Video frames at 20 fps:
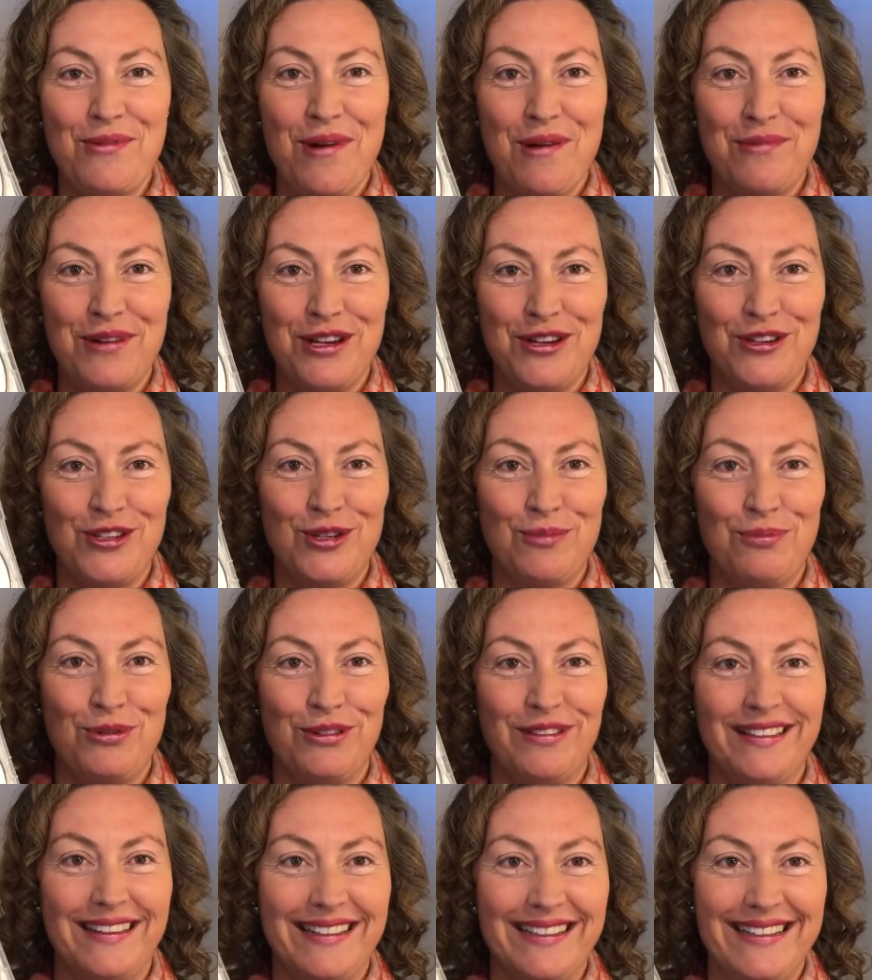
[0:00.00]
when we used to
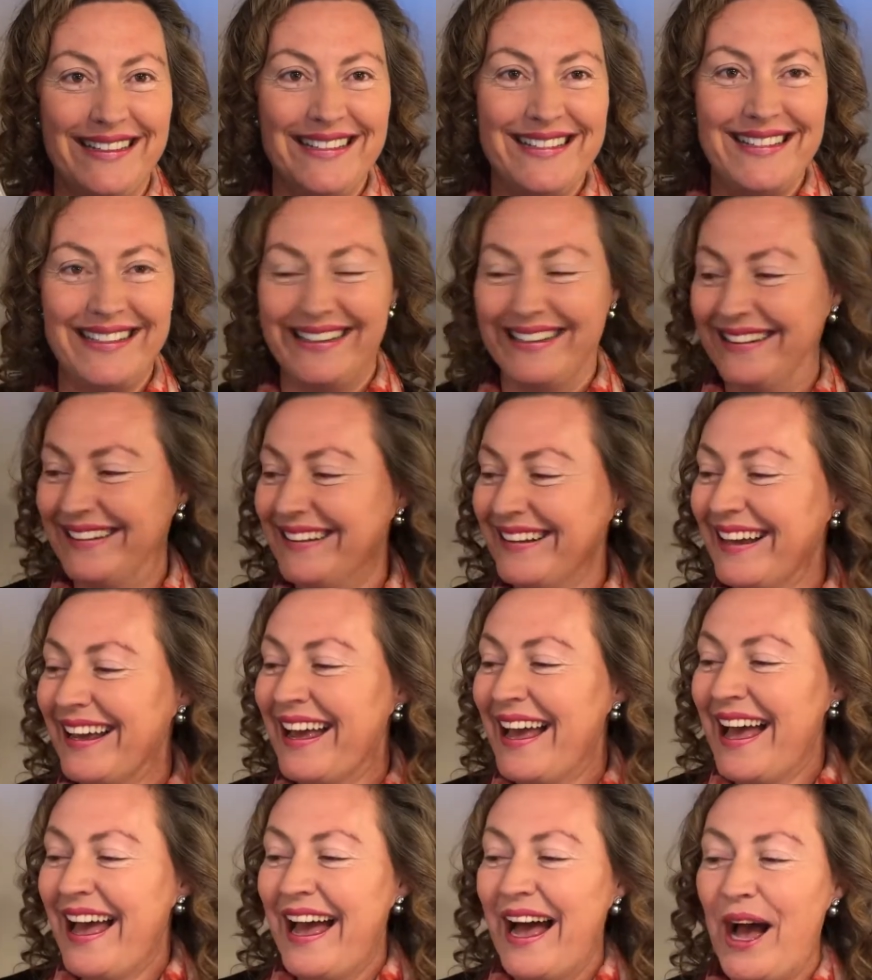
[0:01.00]
put these in,
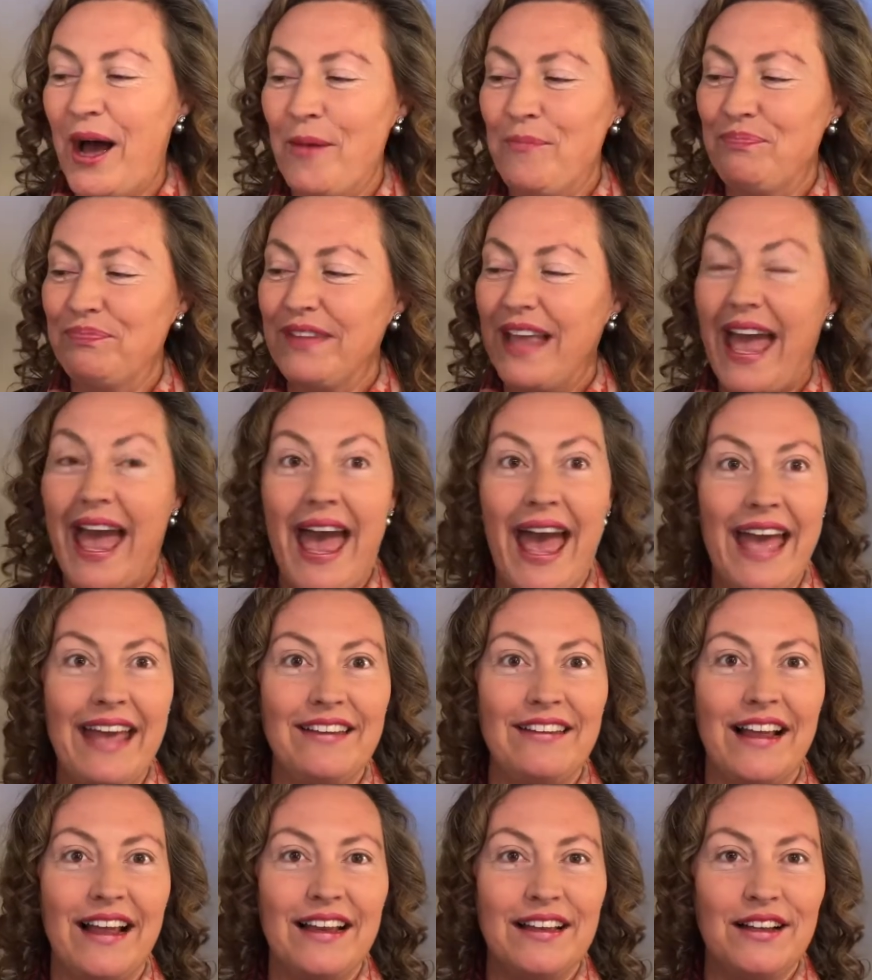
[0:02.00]

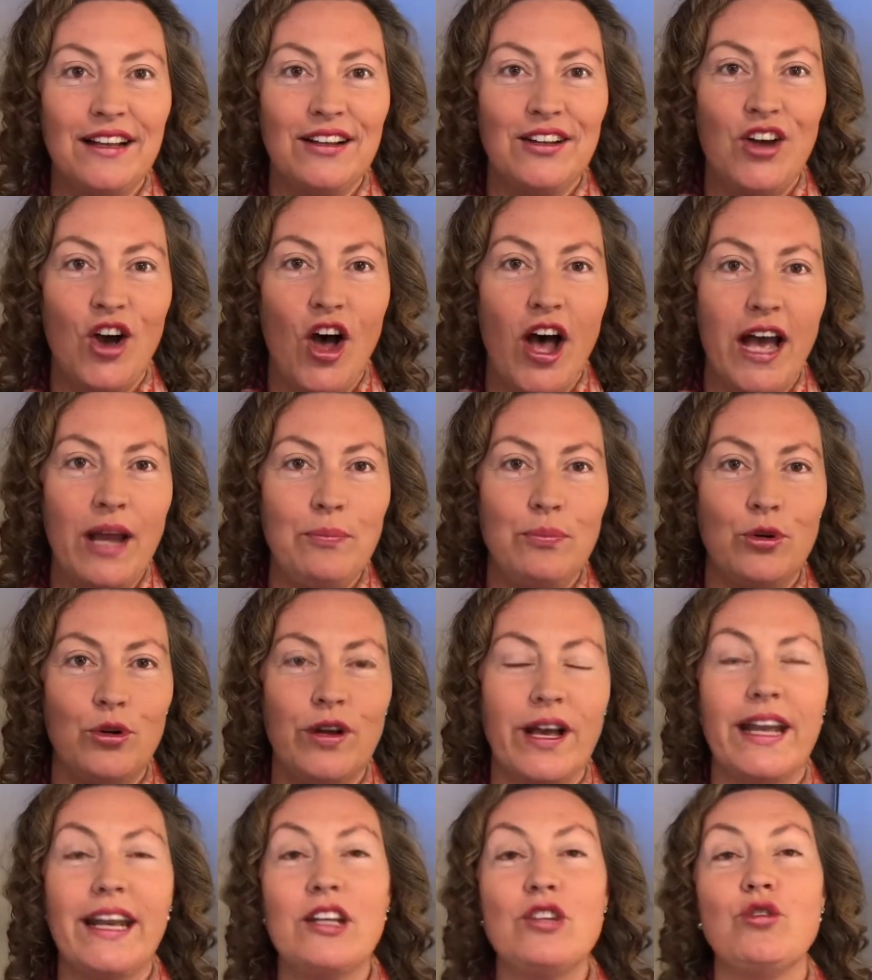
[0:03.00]
and a little
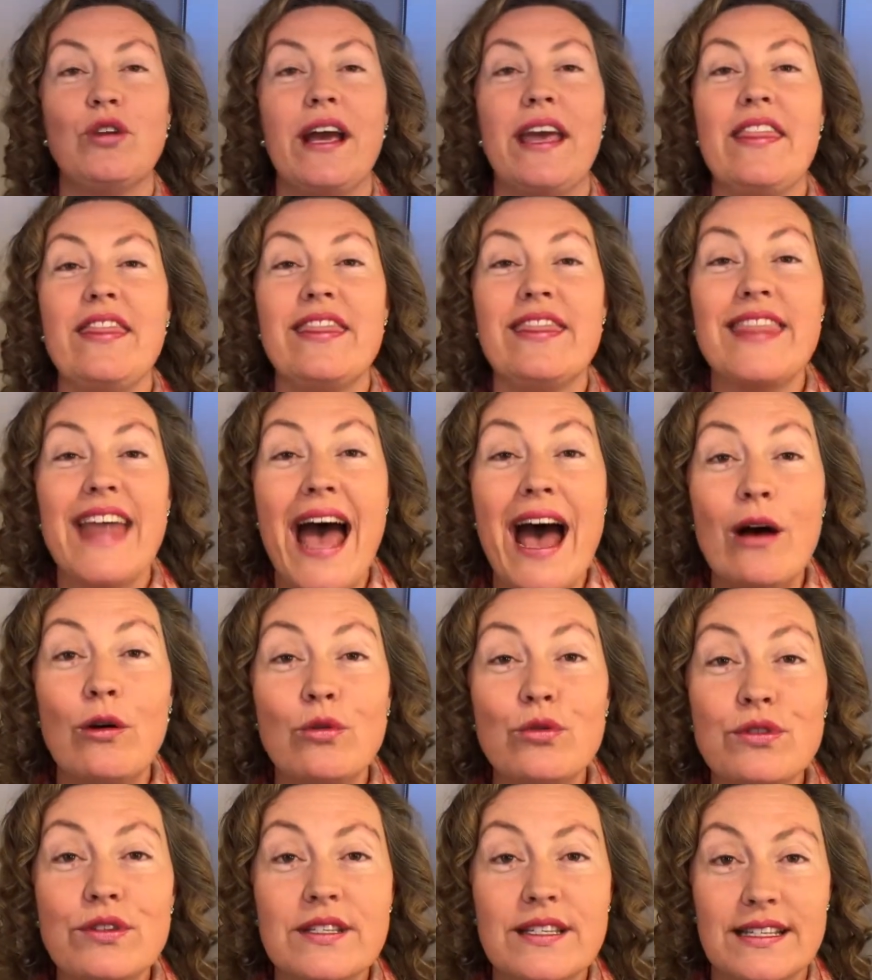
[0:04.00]
guidebook. And I trained
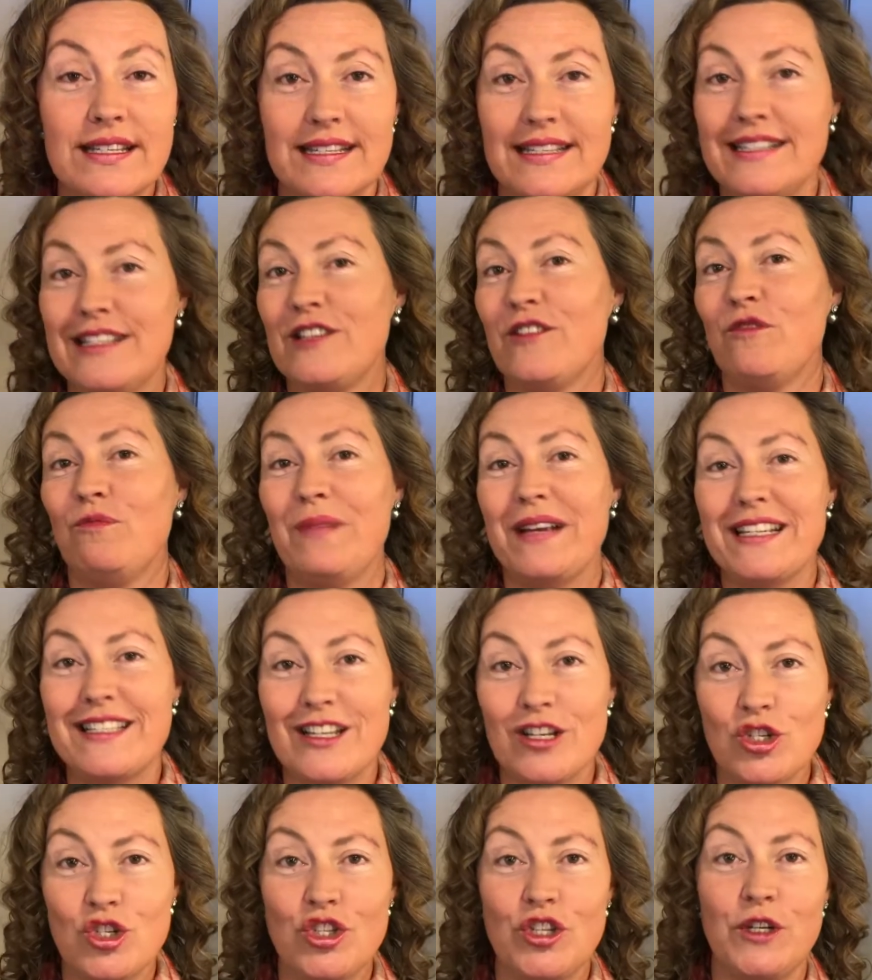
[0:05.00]
thousands of
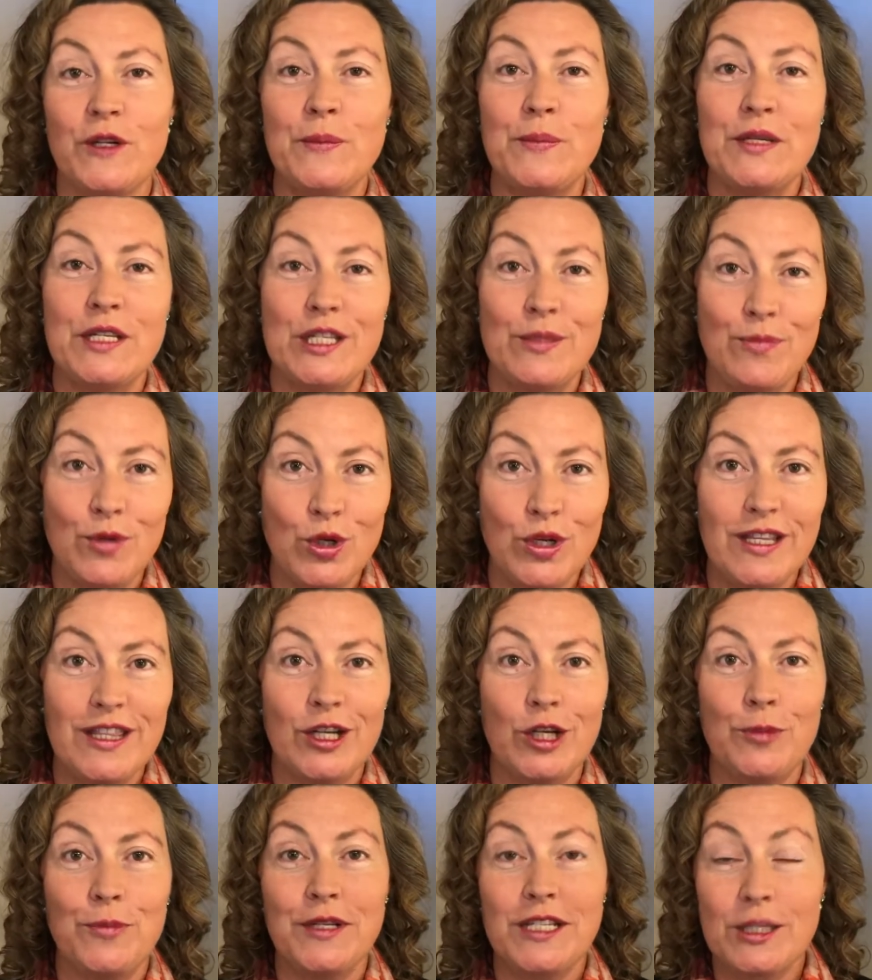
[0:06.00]
massage therapists, beauty
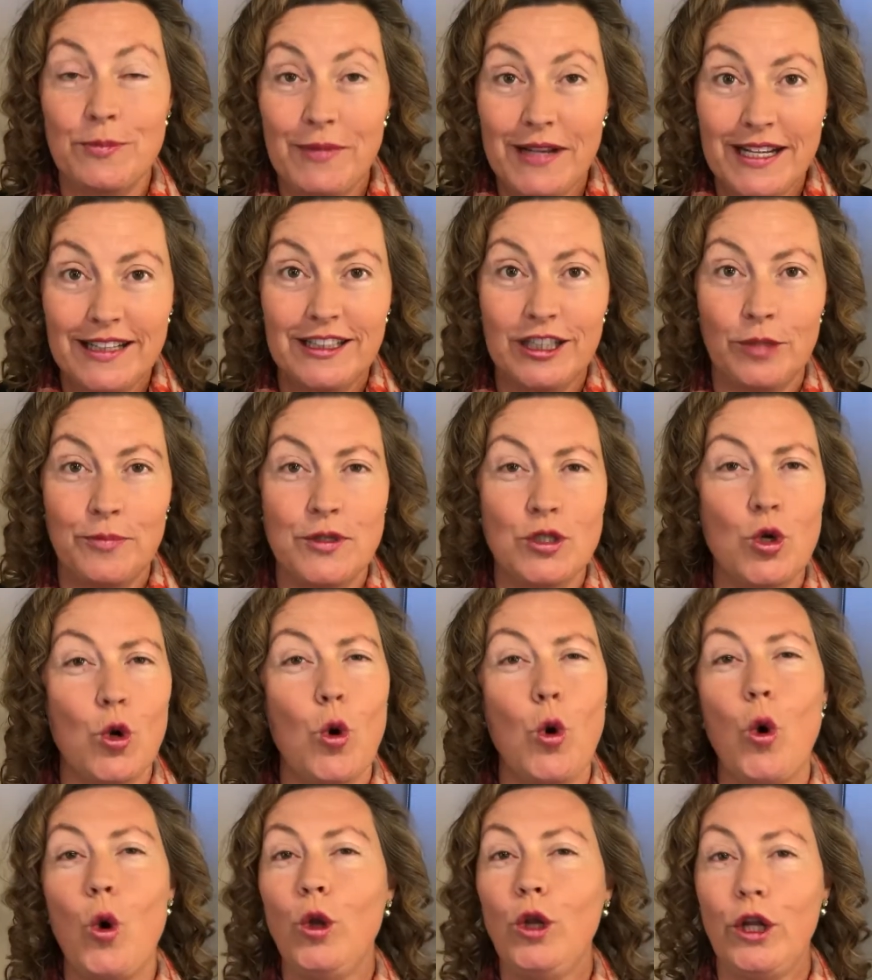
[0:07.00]
therapists, spa therapists
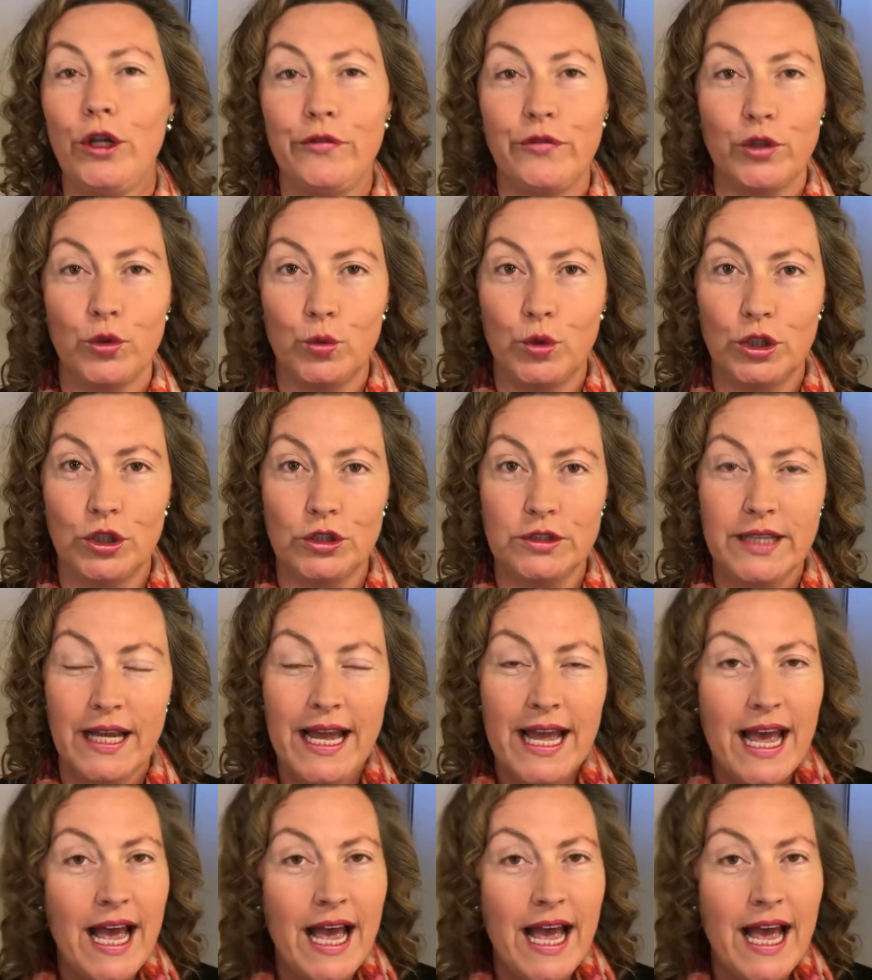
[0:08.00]
all over the world.